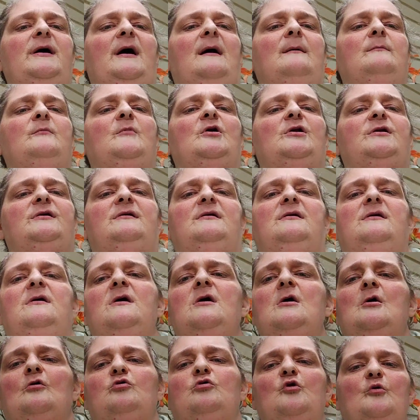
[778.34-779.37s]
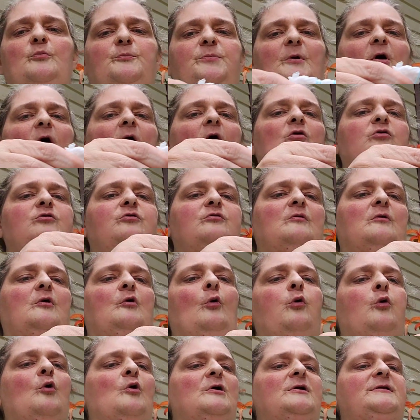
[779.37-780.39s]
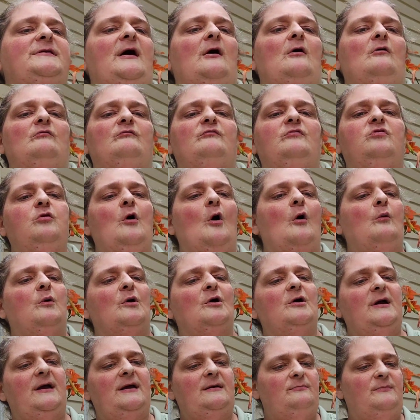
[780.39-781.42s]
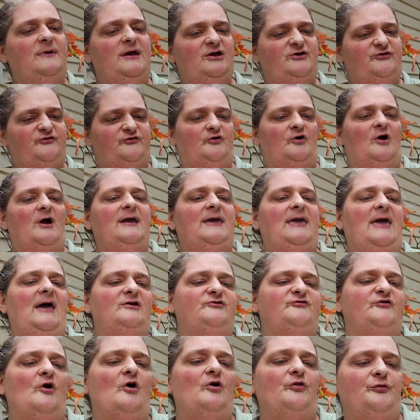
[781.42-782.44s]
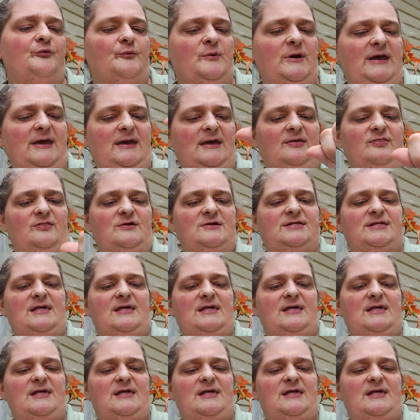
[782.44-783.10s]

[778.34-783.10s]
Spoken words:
it, I'm going to loop a cord down lower and make sure I catch all three in